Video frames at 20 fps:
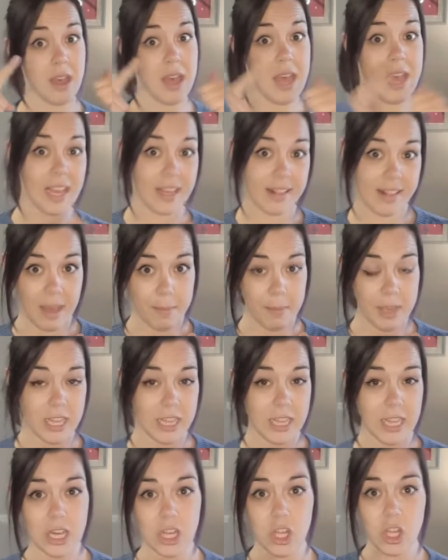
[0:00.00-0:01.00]
Exam
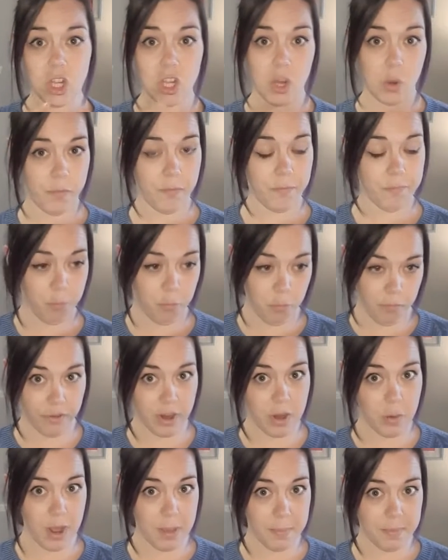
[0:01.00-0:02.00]
English, free
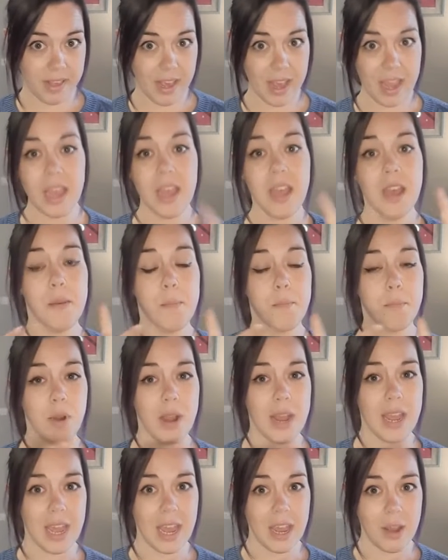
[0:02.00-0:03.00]
website,
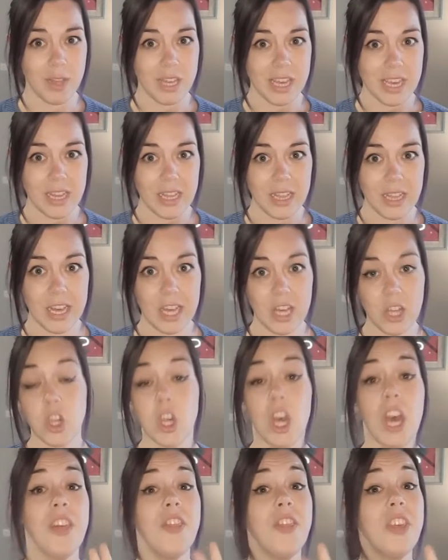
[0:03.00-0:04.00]
Breakout English,
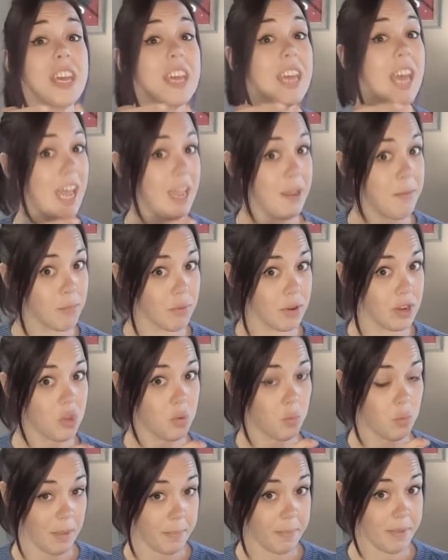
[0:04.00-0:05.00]
the Cambridge
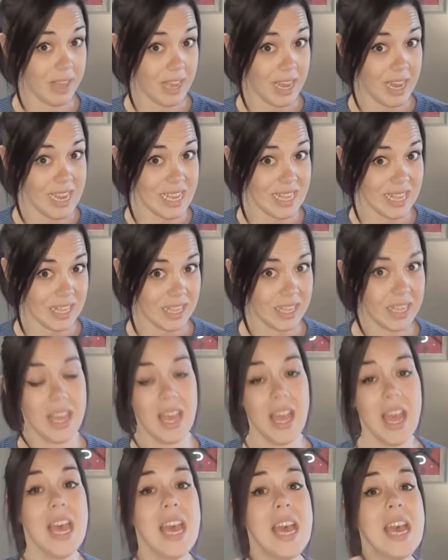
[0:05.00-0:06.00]
website,
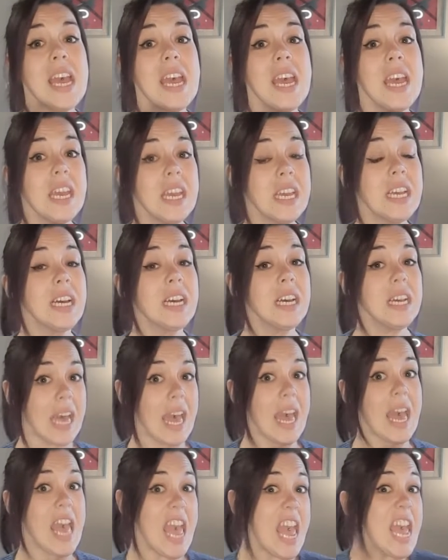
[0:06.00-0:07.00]

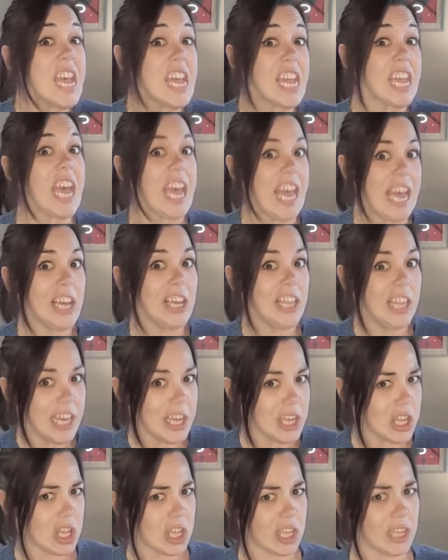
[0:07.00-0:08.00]

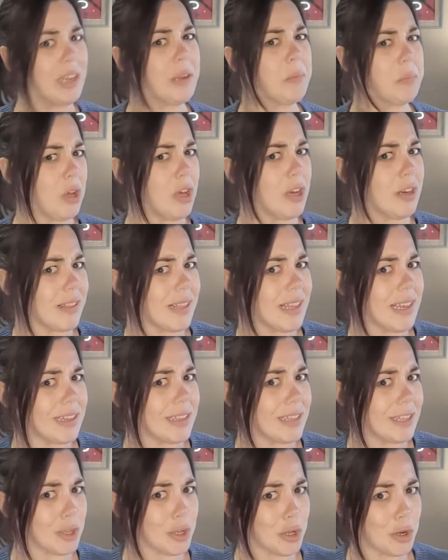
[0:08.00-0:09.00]
English, not
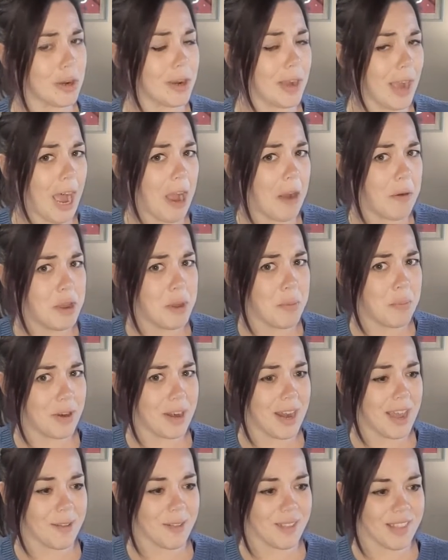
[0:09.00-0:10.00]
exactly sure how you
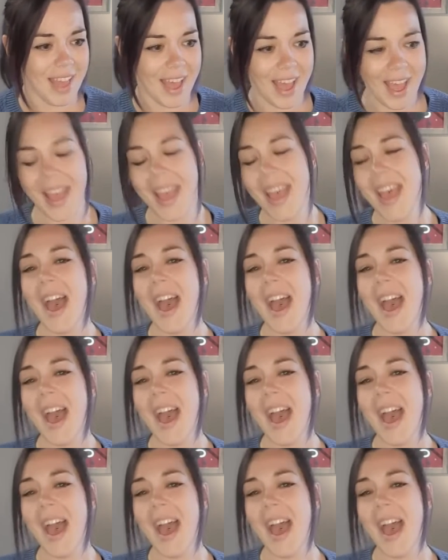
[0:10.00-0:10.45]
pronounce that.